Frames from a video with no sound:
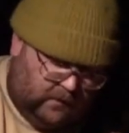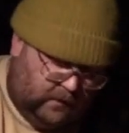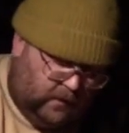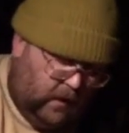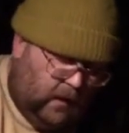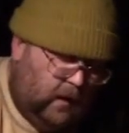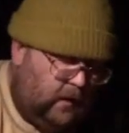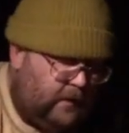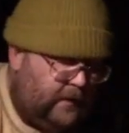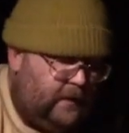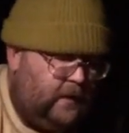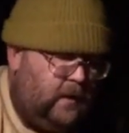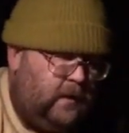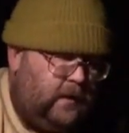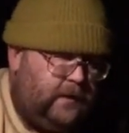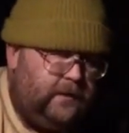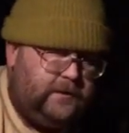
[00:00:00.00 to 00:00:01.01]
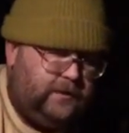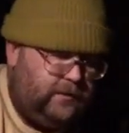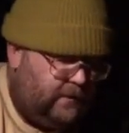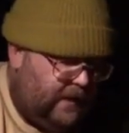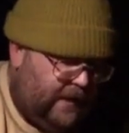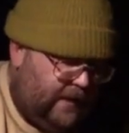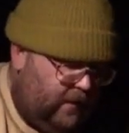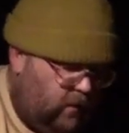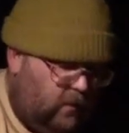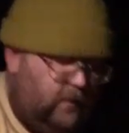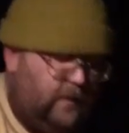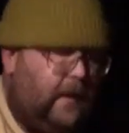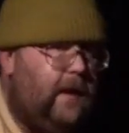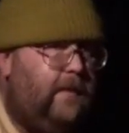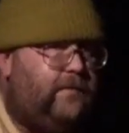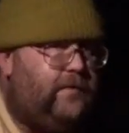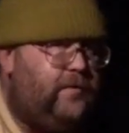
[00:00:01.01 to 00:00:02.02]
Garlic and onions, you can't
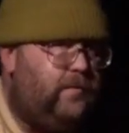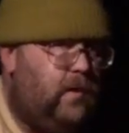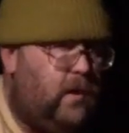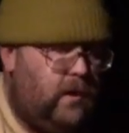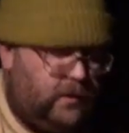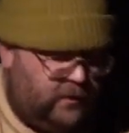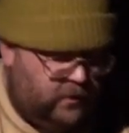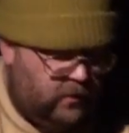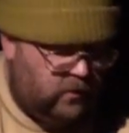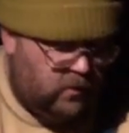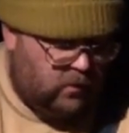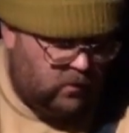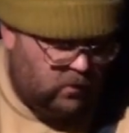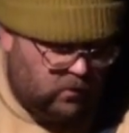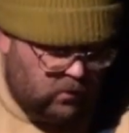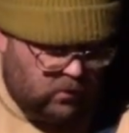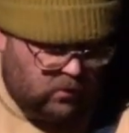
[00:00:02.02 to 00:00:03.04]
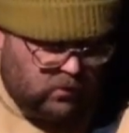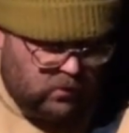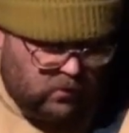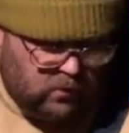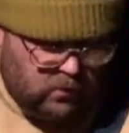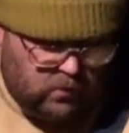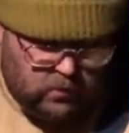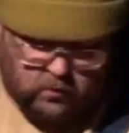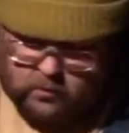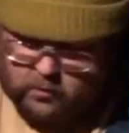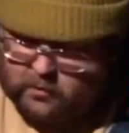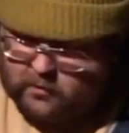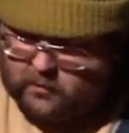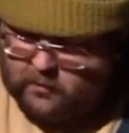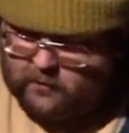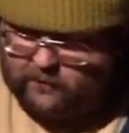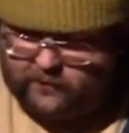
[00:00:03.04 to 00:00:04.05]
hardly have too much. If
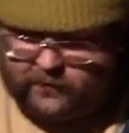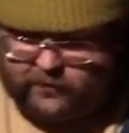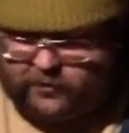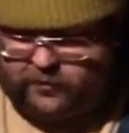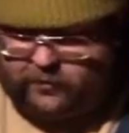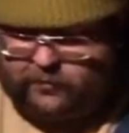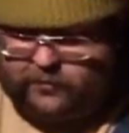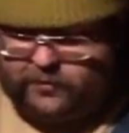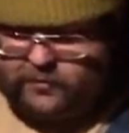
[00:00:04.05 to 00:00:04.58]
you do,